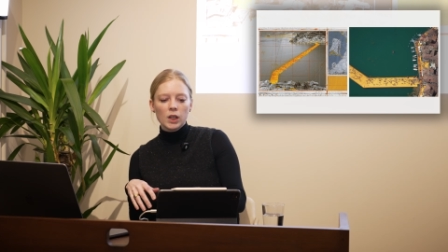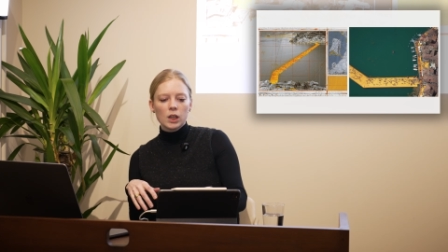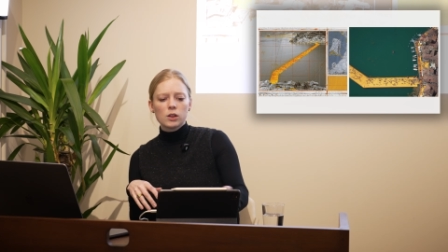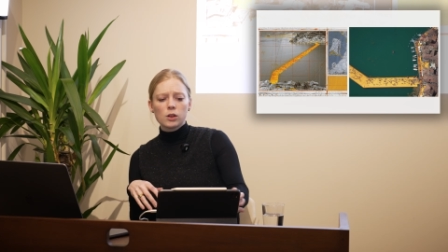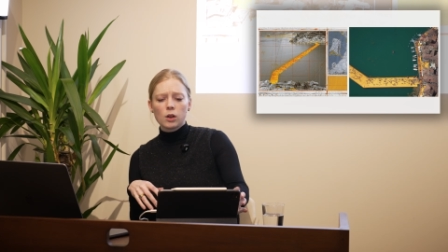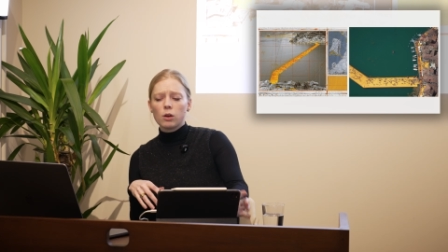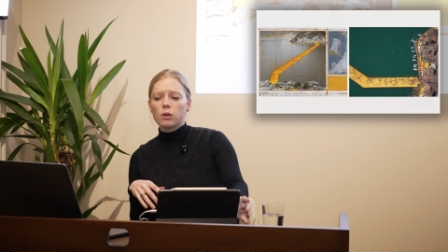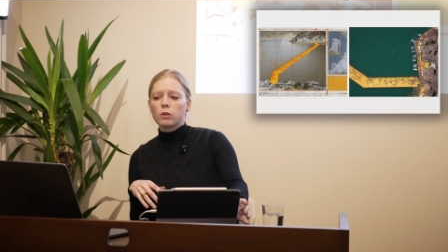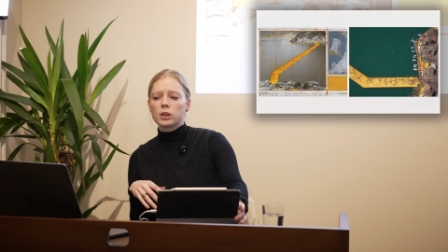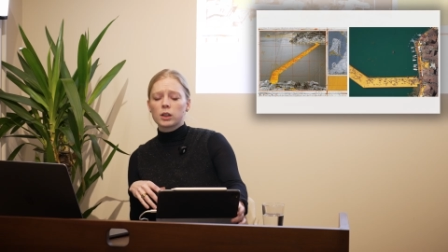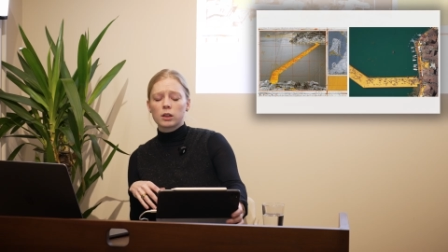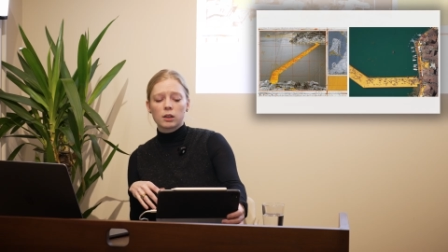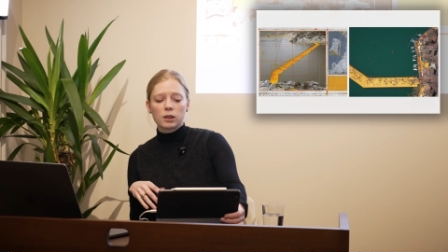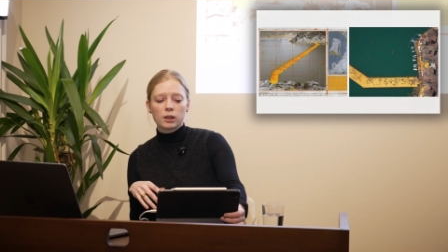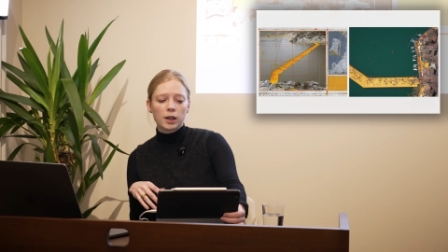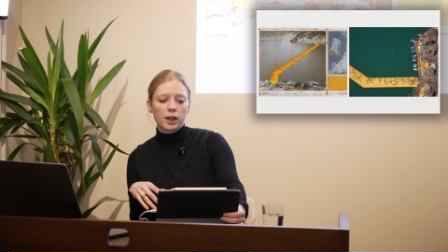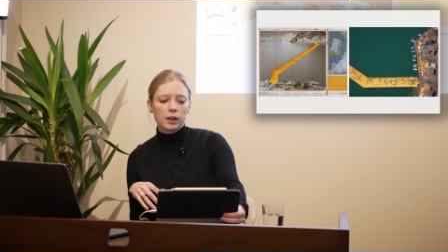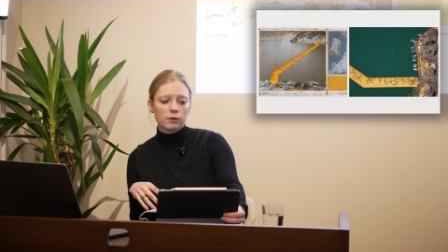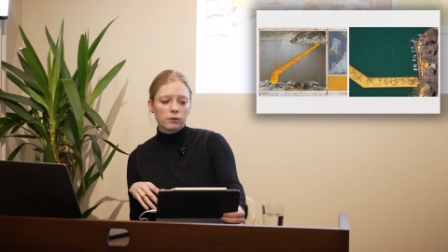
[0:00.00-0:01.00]
So
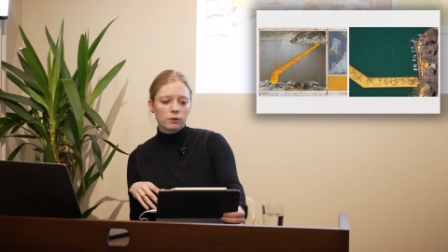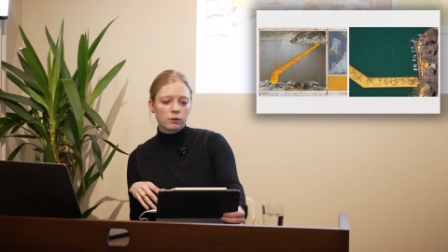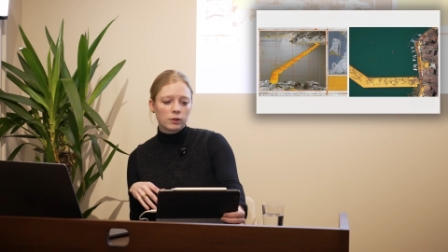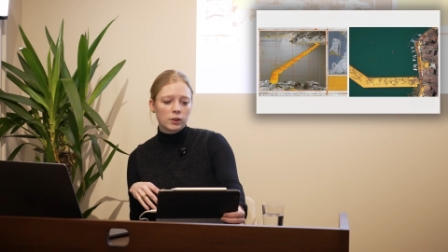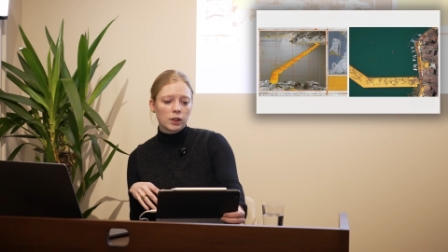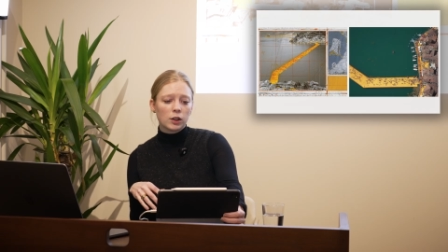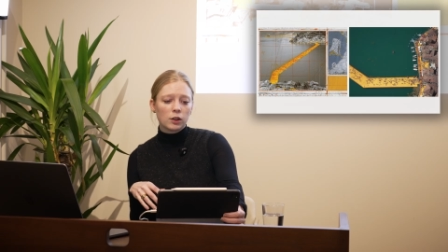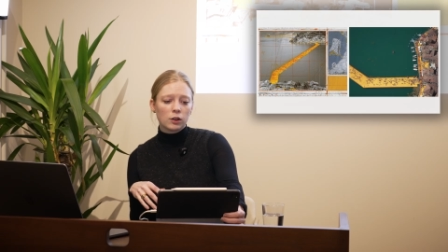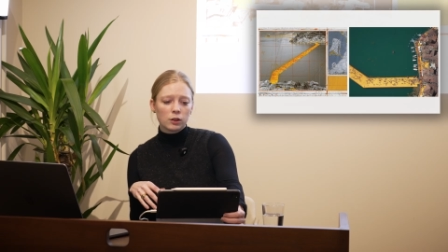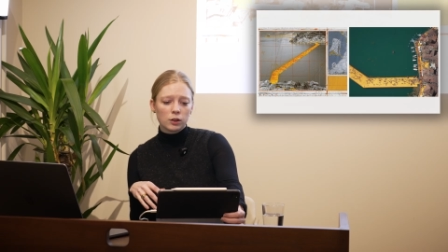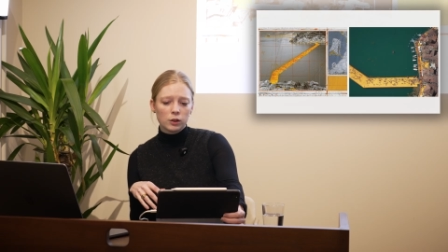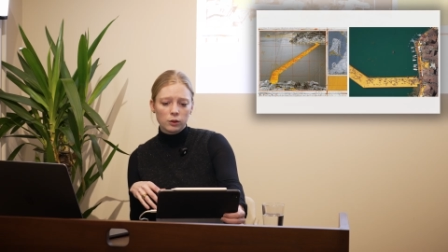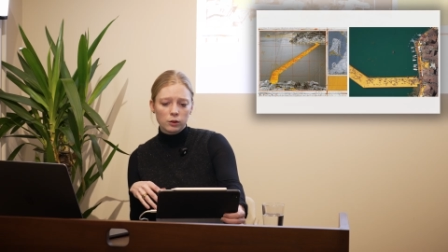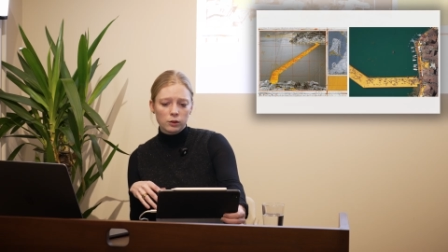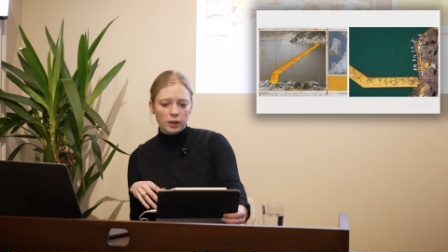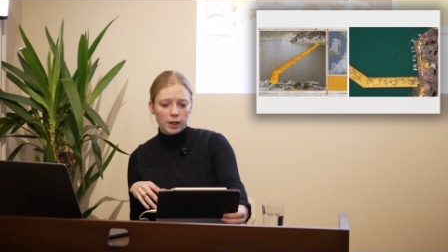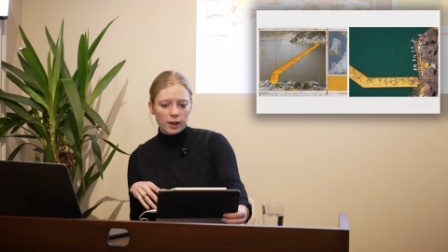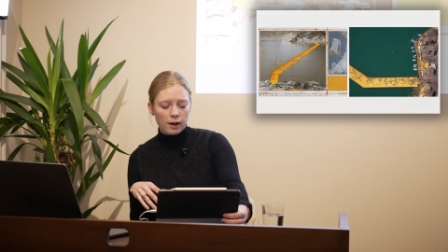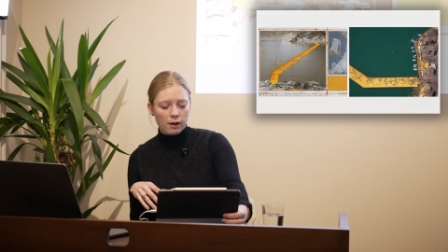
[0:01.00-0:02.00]
to kind of
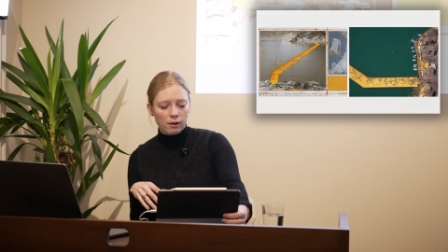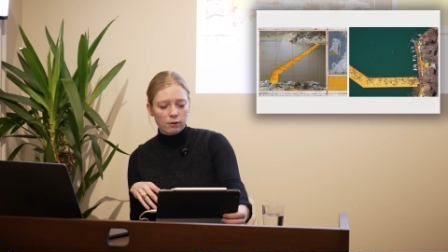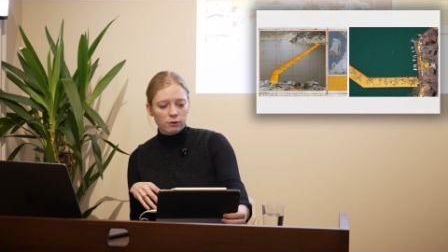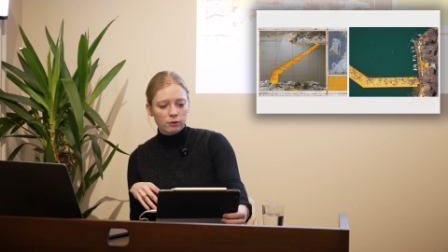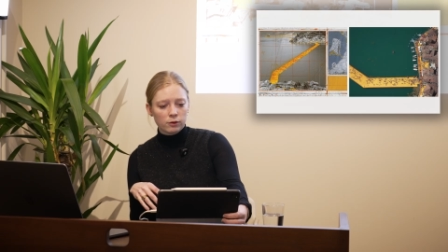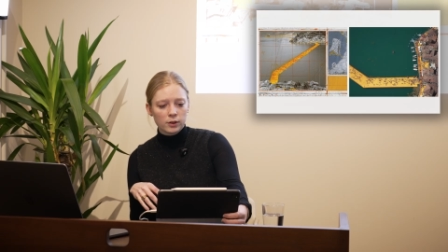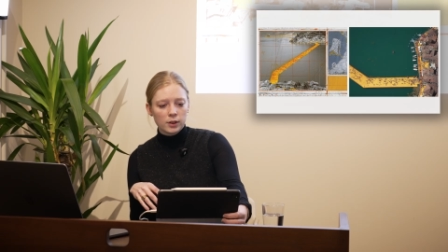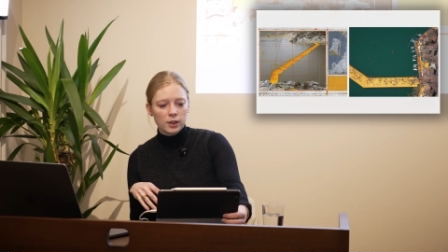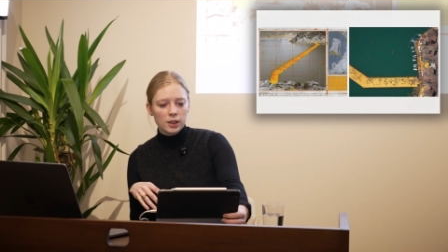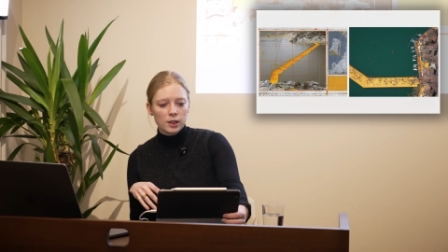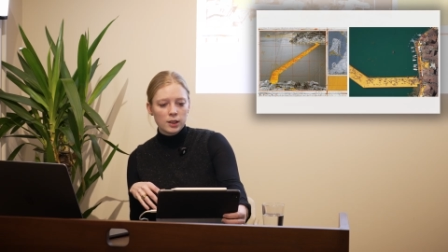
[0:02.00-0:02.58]
conclude, I have